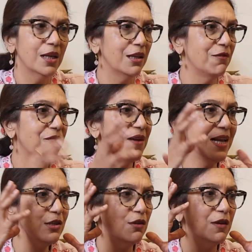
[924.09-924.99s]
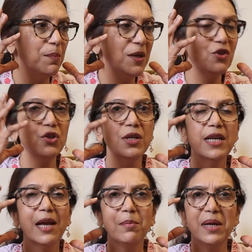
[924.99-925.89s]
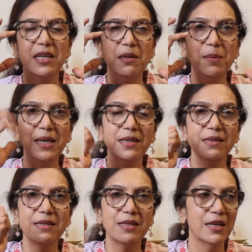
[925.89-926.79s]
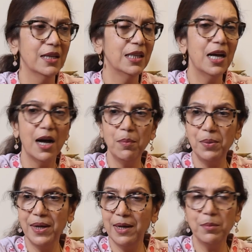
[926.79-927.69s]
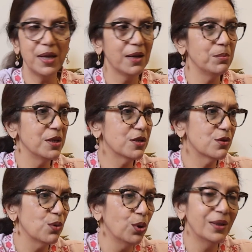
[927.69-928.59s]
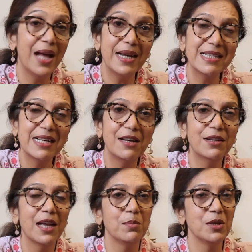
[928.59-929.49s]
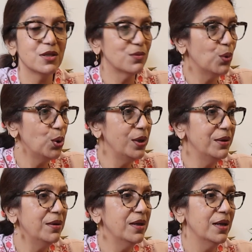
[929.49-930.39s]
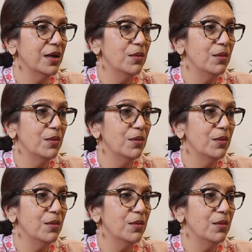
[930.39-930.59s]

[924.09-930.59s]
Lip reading: the face of the patient can be edematous, the upper limb can be, on that side can be swollen,